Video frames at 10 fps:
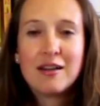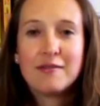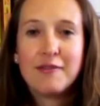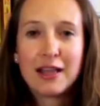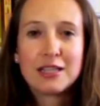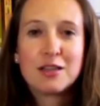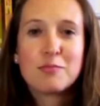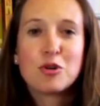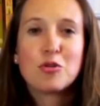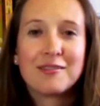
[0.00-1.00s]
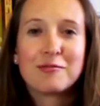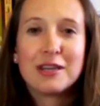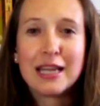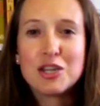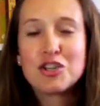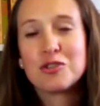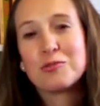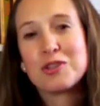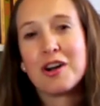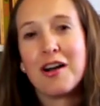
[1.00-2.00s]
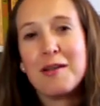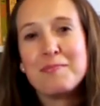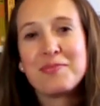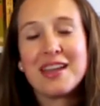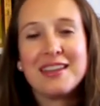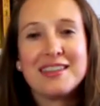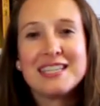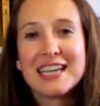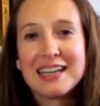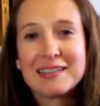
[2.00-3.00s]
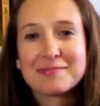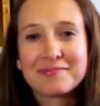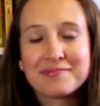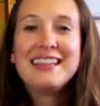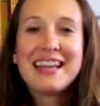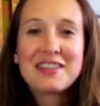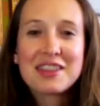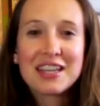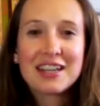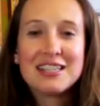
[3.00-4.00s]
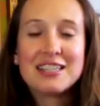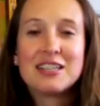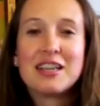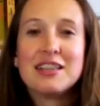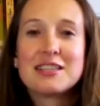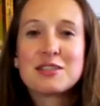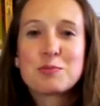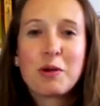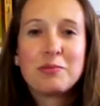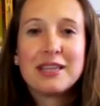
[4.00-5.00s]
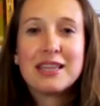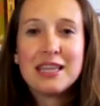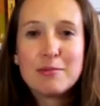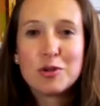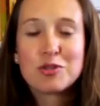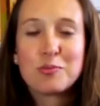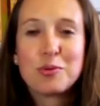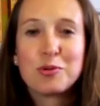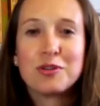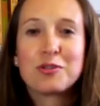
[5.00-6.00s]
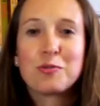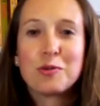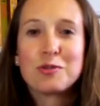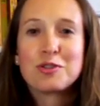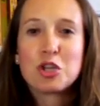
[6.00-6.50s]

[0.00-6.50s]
valuable relational time in the day. The other thing I did, and this is probably the most important, was